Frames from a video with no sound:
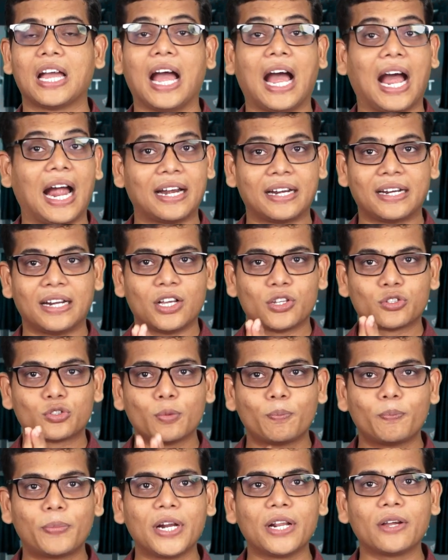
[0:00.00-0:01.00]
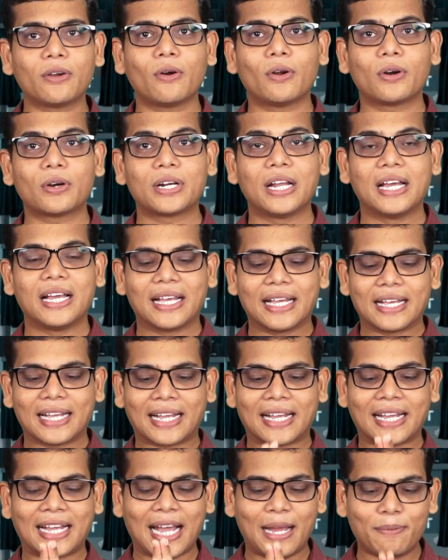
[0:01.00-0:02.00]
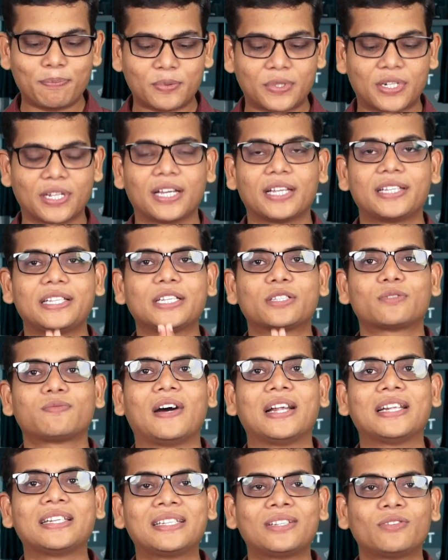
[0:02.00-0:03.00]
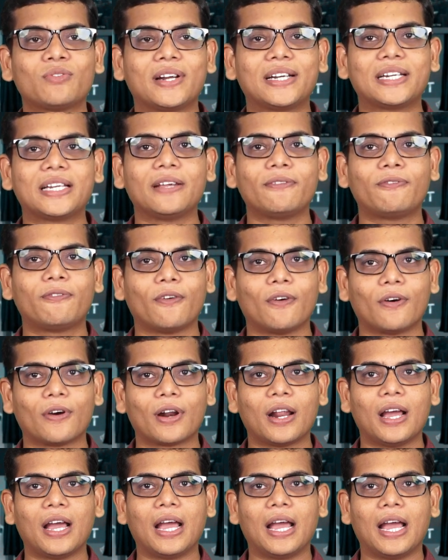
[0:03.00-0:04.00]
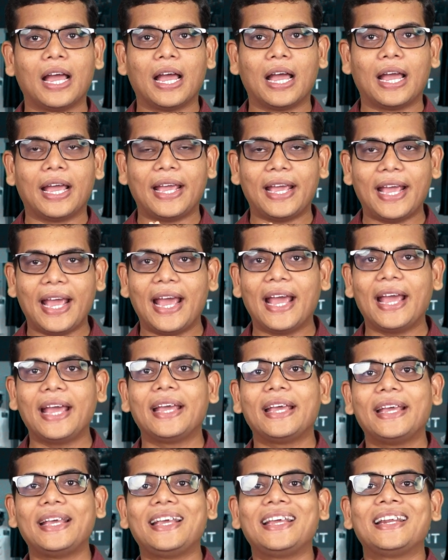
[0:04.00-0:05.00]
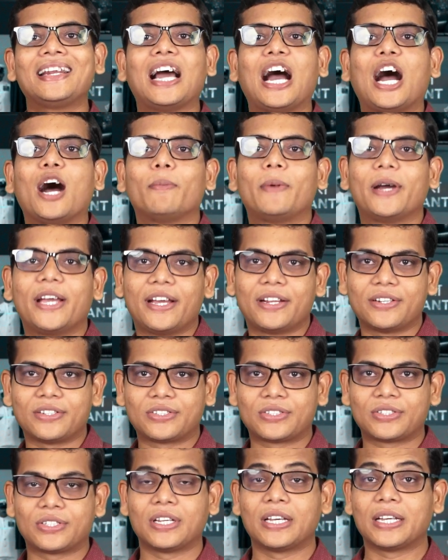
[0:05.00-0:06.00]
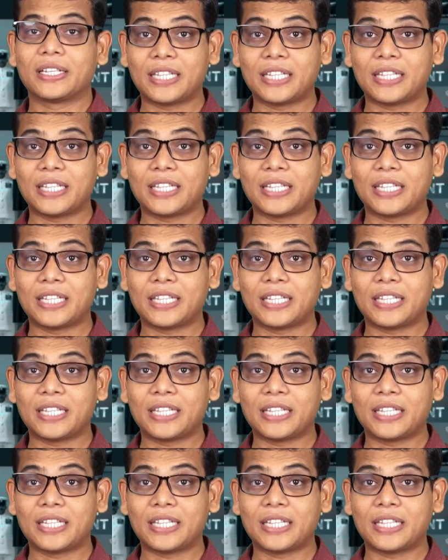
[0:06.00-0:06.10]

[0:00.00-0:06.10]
and Supreme Court kept this 124A in abeyance.